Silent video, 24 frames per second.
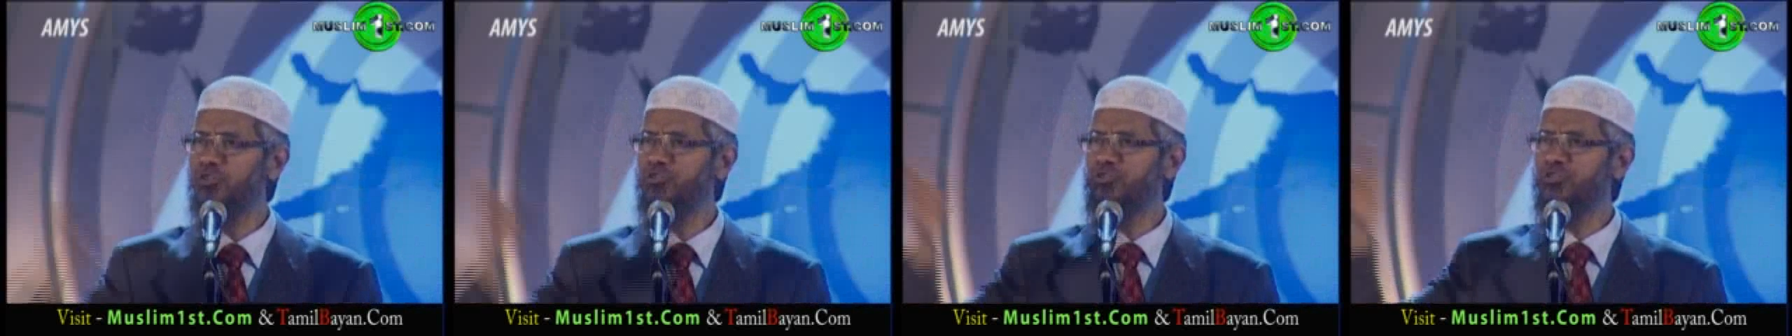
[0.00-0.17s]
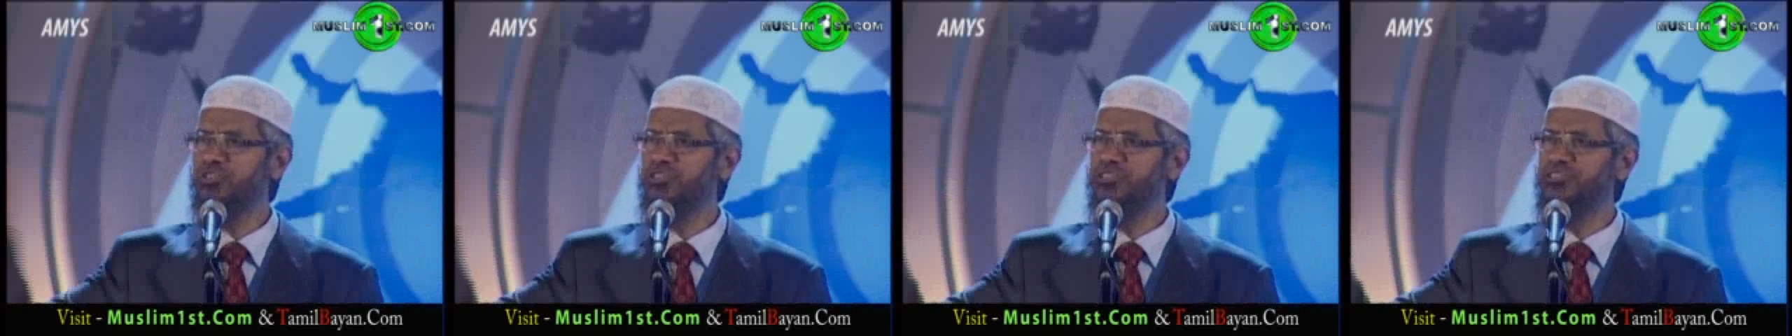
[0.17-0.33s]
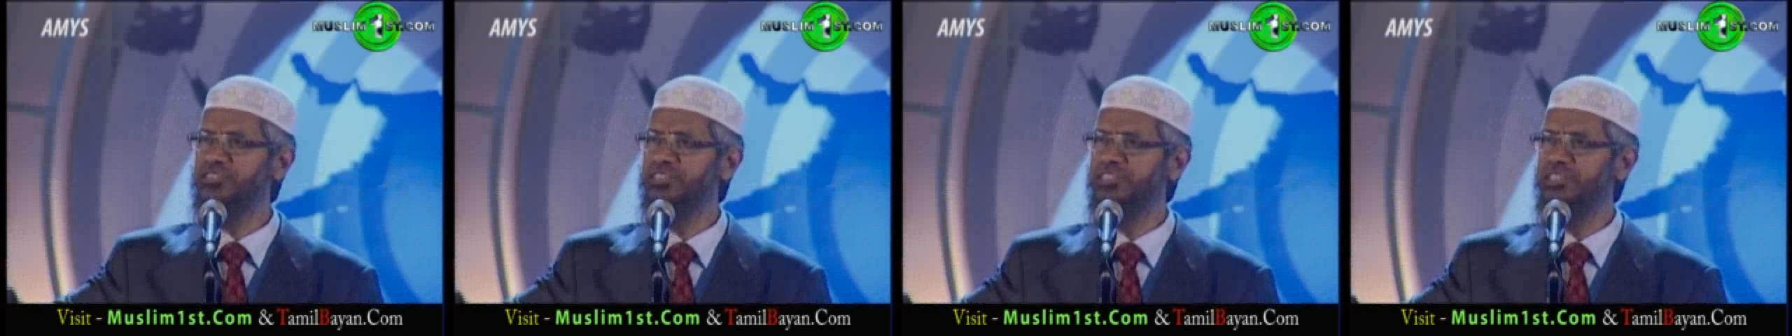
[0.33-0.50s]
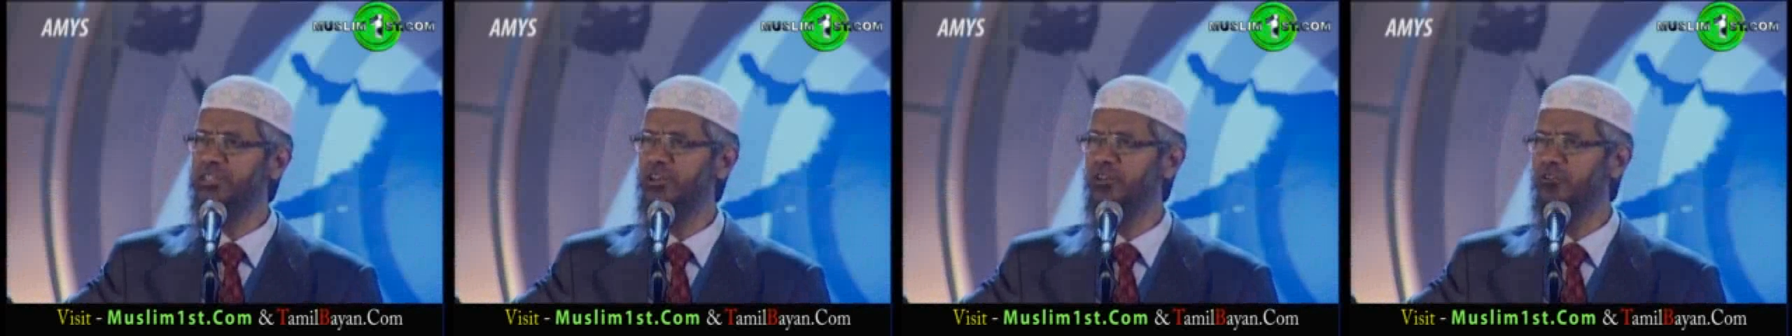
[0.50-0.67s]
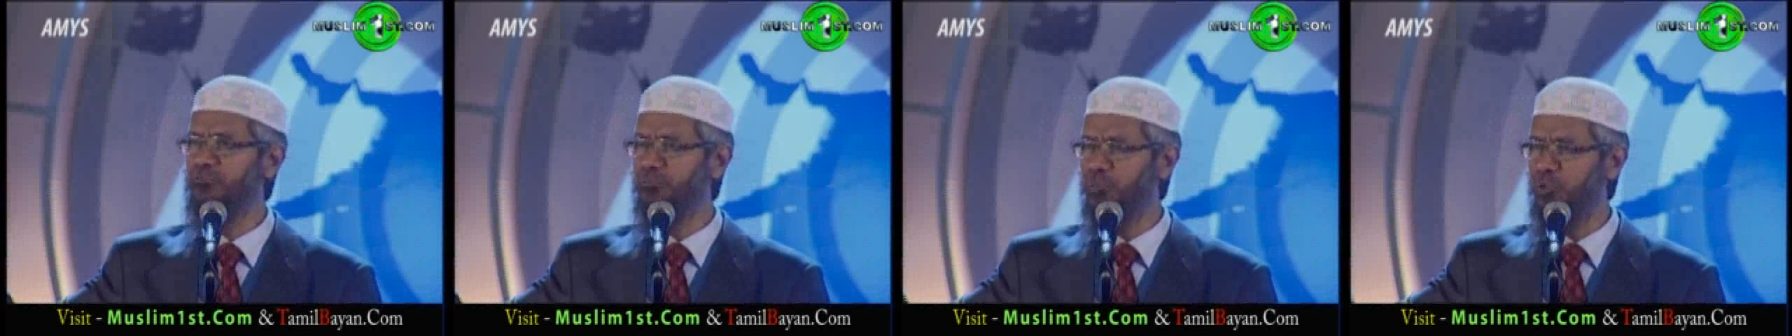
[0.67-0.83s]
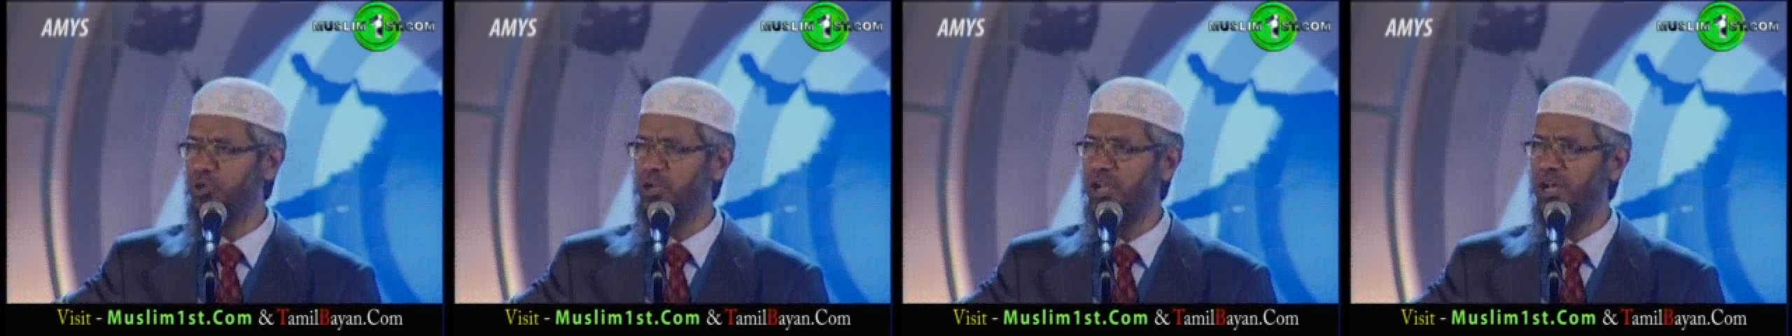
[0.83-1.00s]
and goes to the
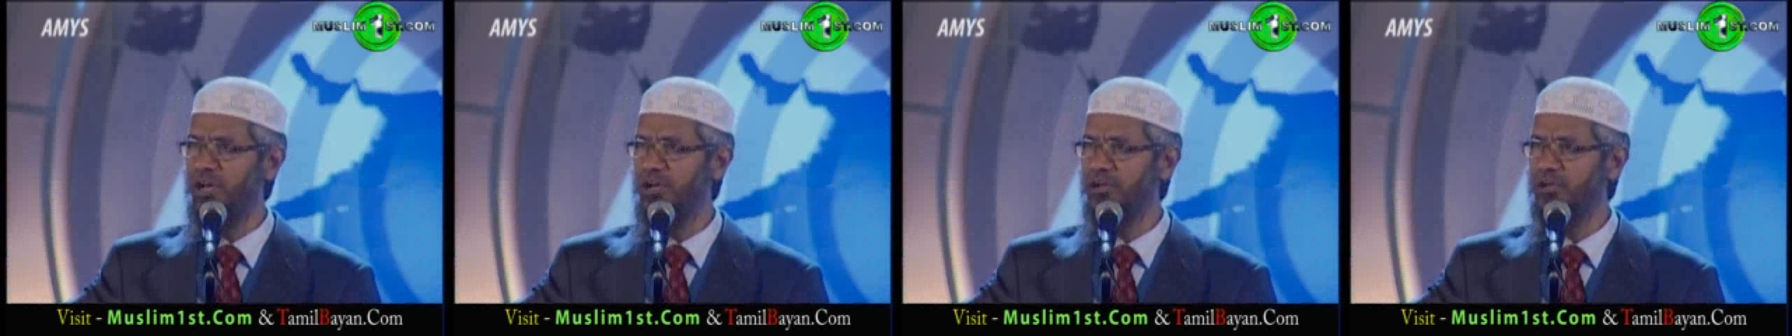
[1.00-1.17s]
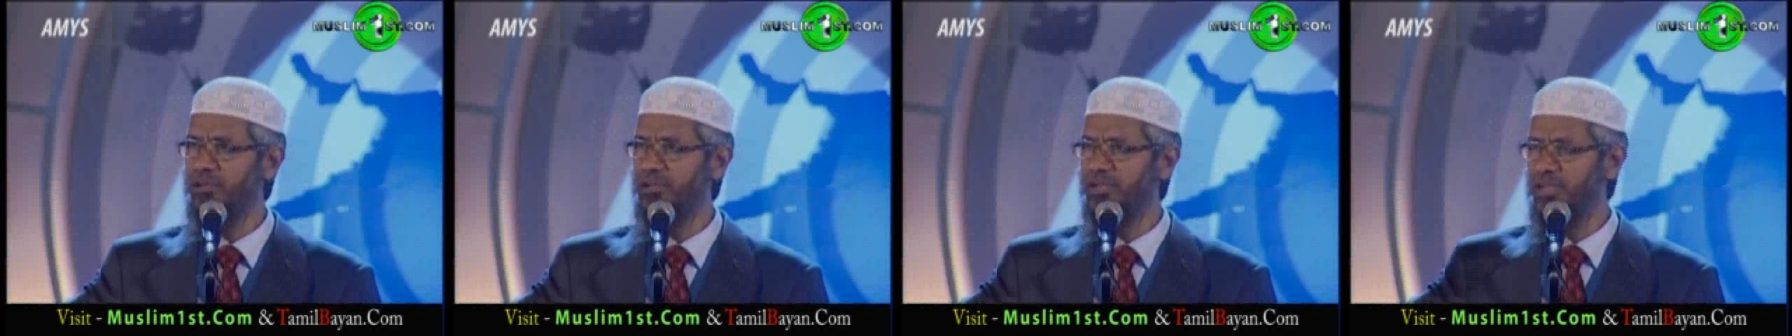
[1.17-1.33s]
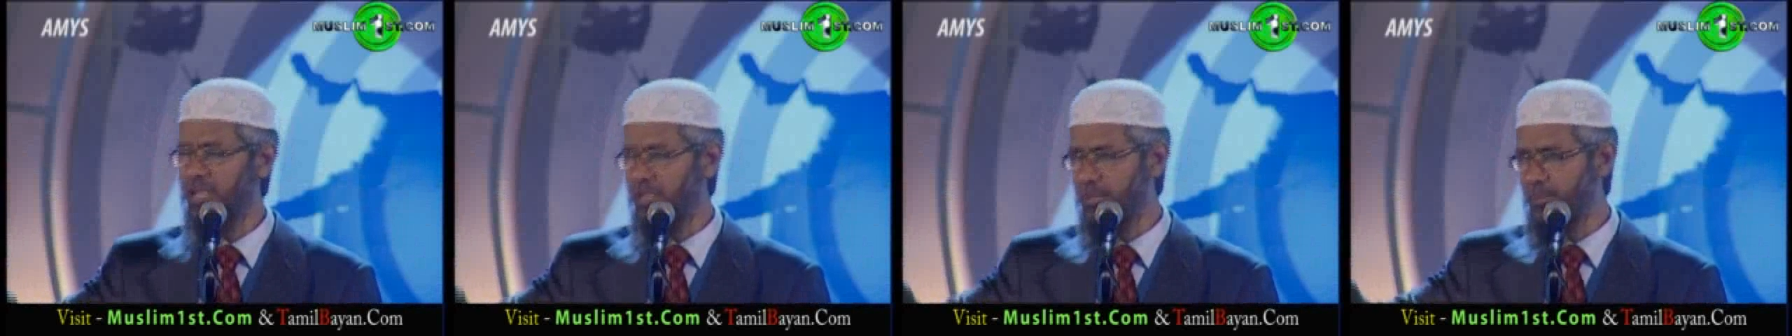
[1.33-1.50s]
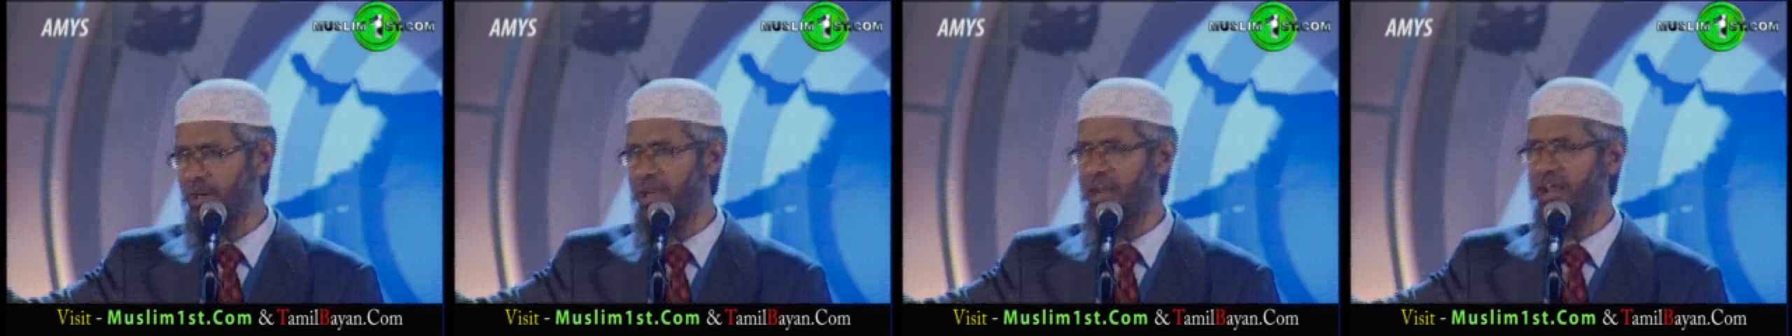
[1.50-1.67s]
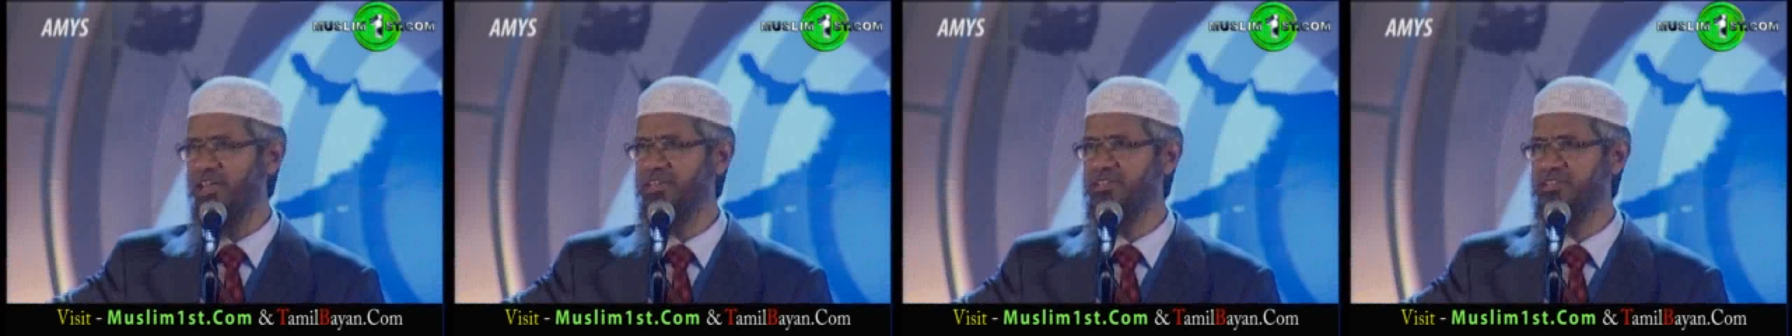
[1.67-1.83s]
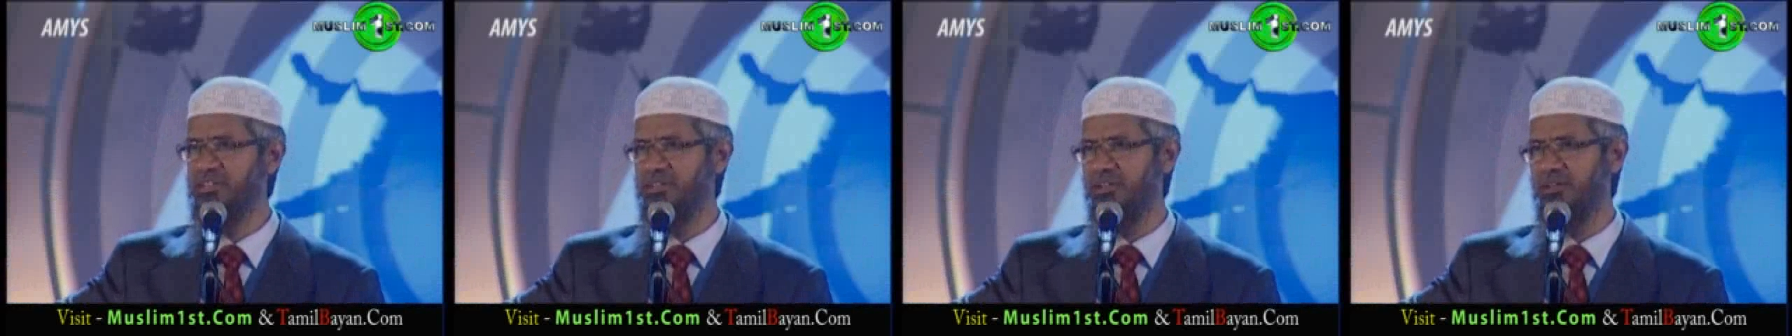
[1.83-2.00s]
city of Pune
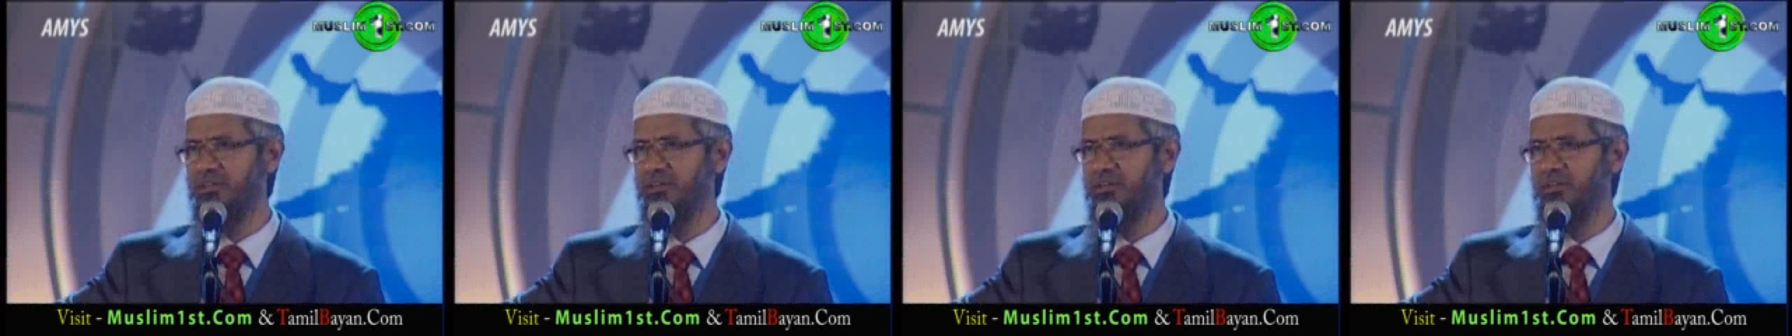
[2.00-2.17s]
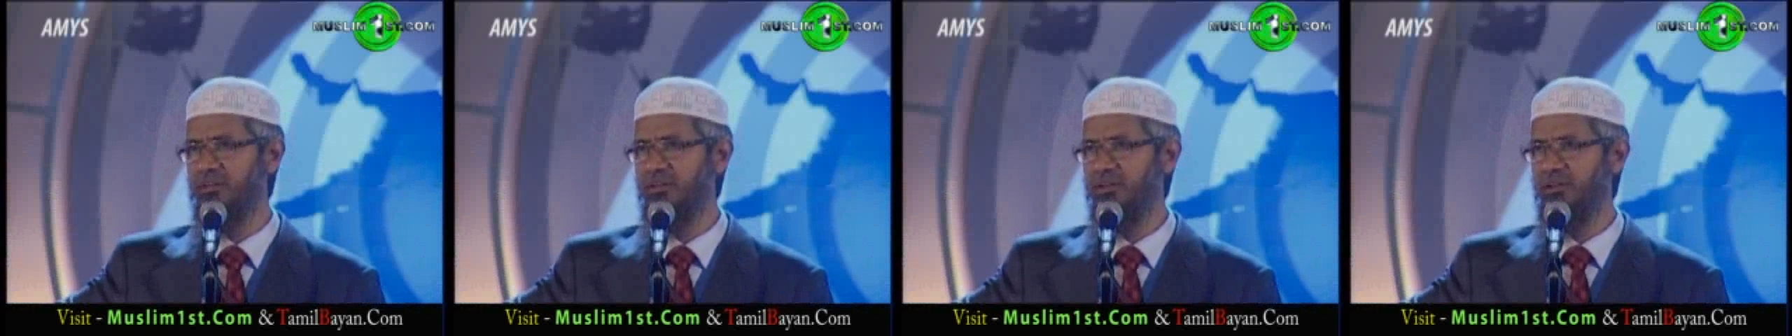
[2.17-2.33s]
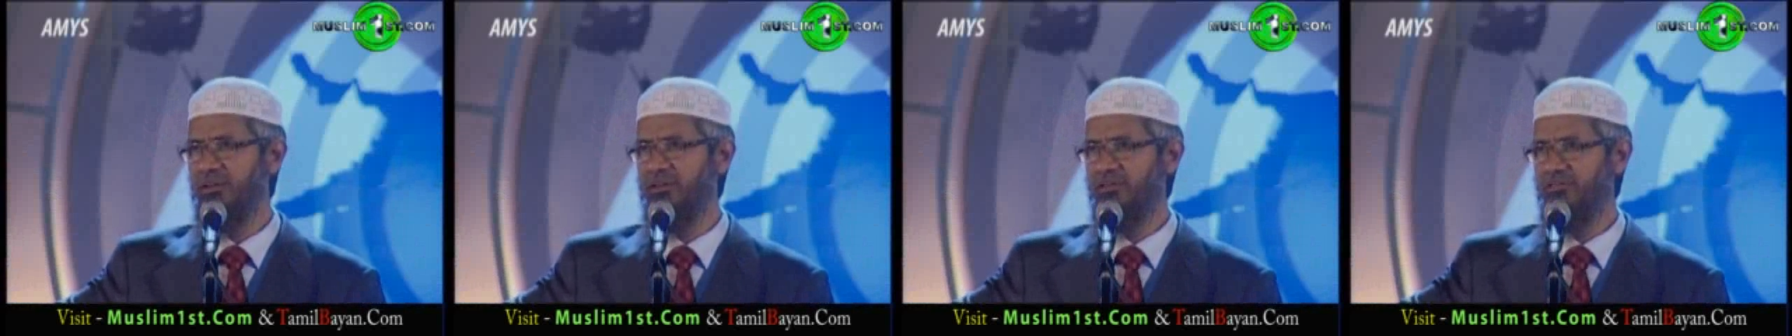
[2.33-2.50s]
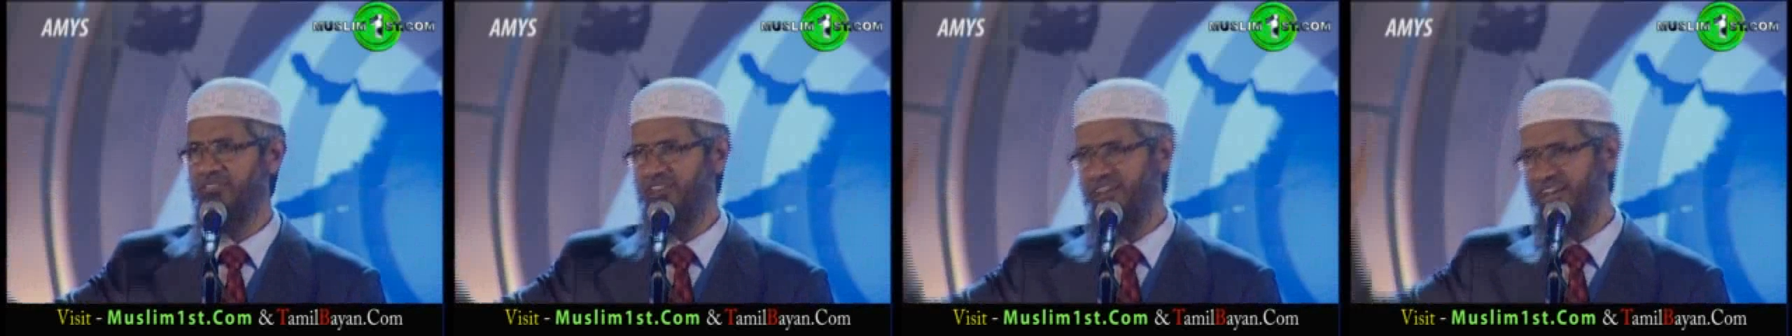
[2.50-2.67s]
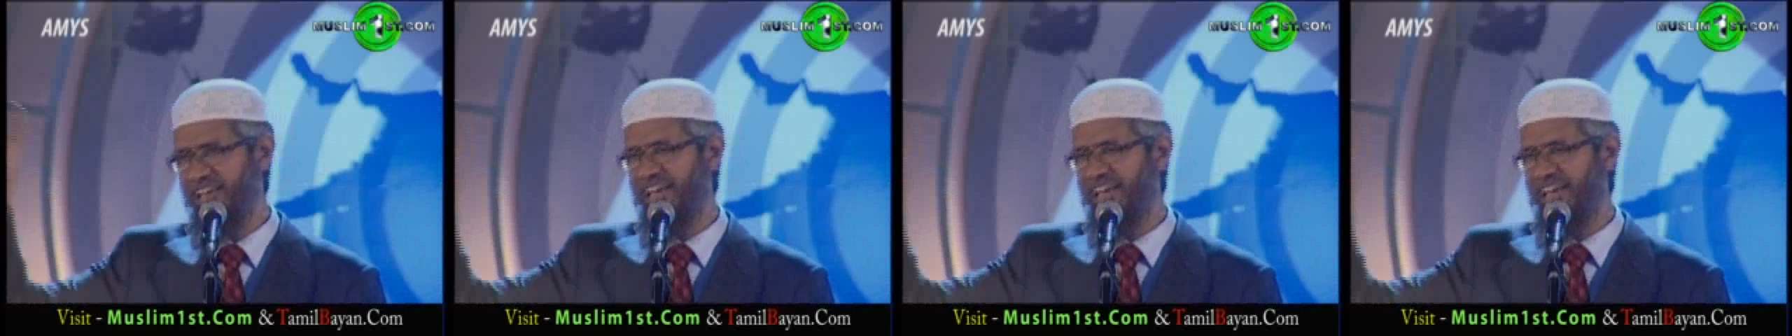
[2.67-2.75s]
in Maharashtra,